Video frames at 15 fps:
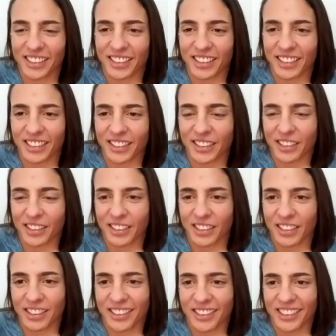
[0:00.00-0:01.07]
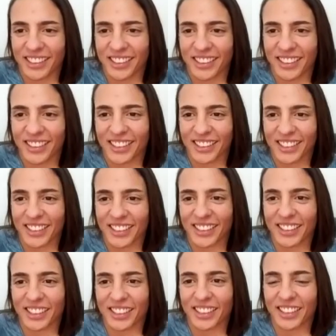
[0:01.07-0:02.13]

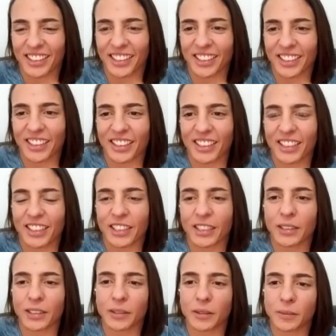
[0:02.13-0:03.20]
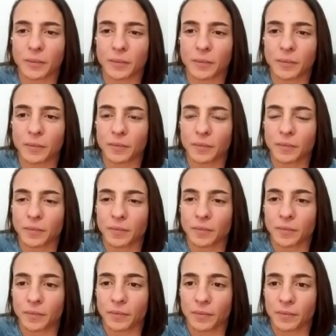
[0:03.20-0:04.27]
[no speech]